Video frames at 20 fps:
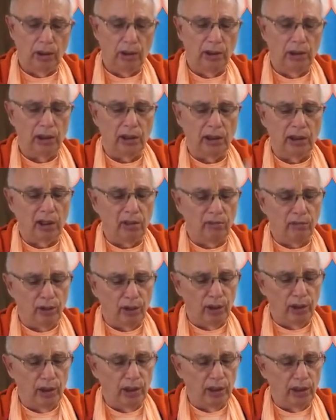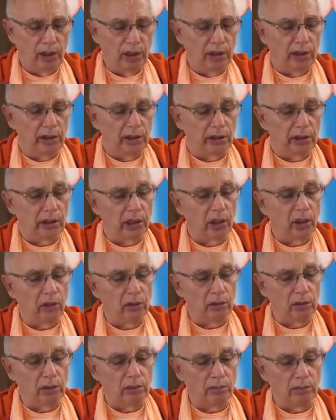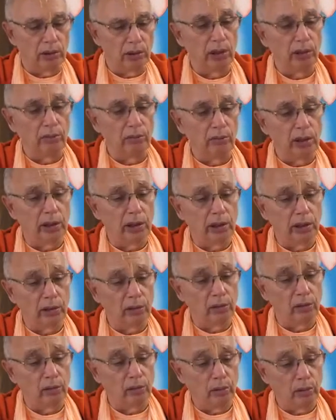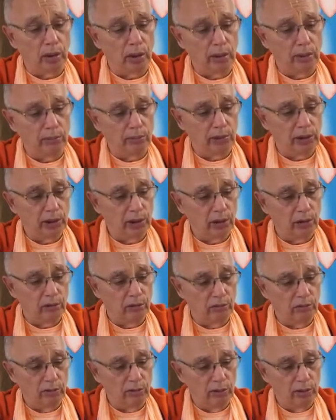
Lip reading: that everything is ultimately within the Lord Himself.